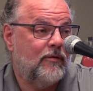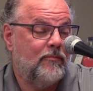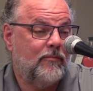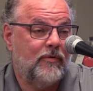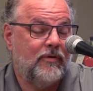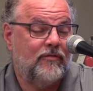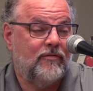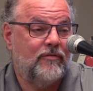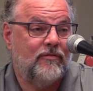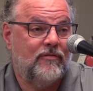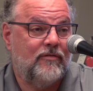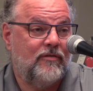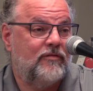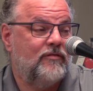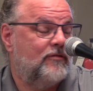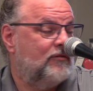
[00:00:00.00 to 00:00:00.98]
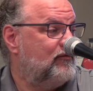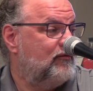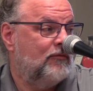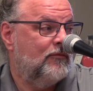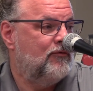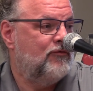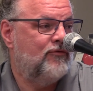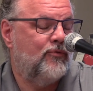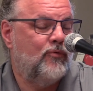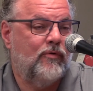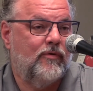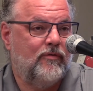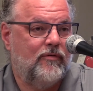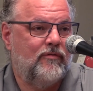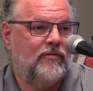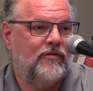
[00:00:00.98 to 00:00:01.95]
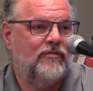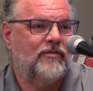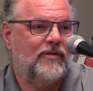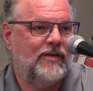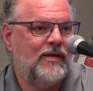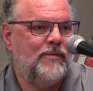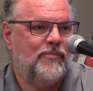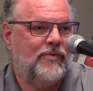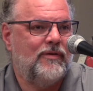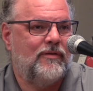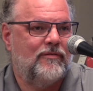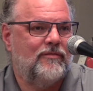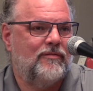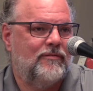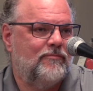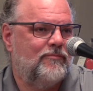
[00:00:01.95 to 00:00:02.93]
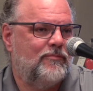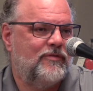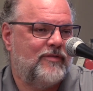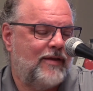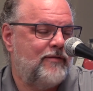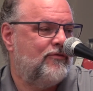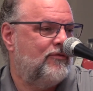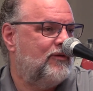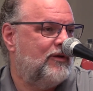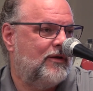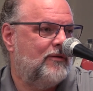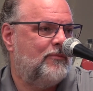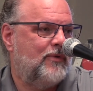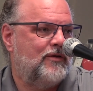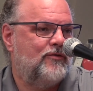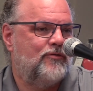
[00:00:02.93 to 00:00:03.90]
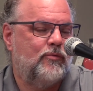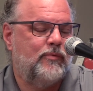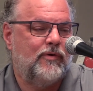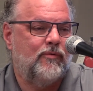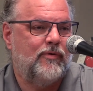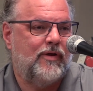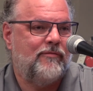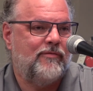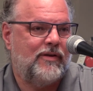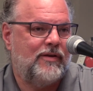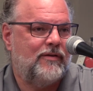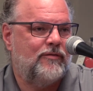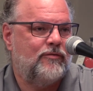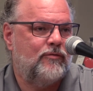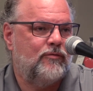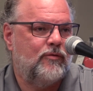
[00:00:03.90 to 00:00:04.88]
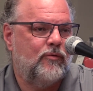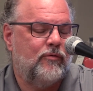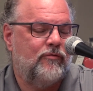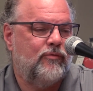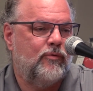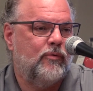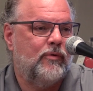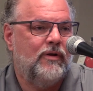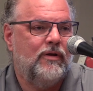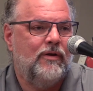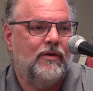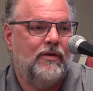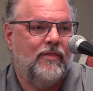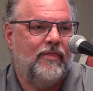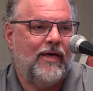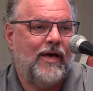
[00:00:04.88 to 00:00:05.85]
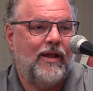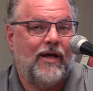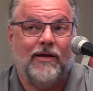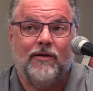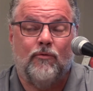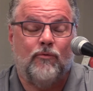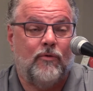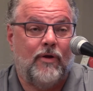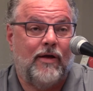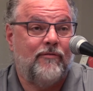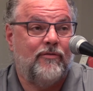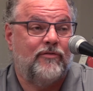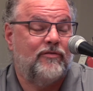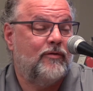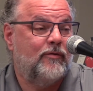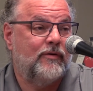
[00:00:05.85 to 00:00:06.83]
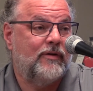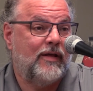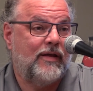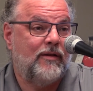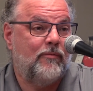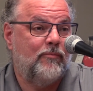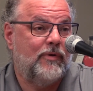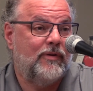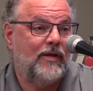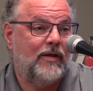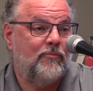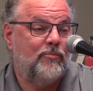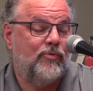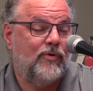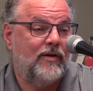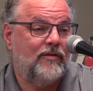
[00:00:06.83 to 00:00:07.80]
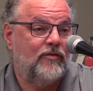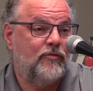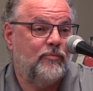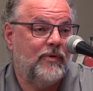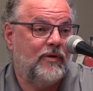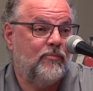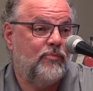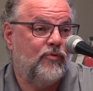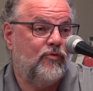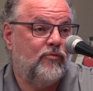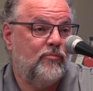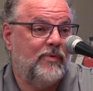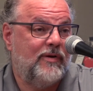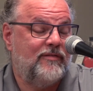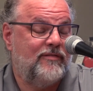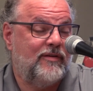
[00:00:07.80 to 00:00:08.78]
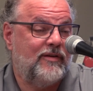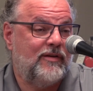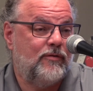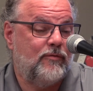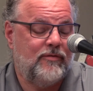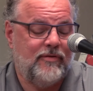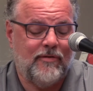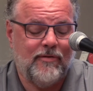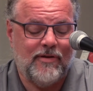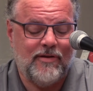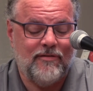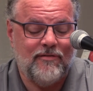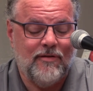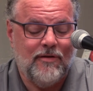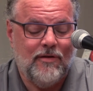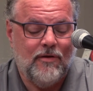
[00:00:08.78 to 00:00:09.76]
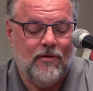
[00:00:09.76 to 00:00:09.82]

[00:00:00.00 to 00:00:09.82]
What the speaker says: It's just to keep things safe and make sure we don't have any issues going forward. That I don't have a start date, but that project's been approved by city utilities.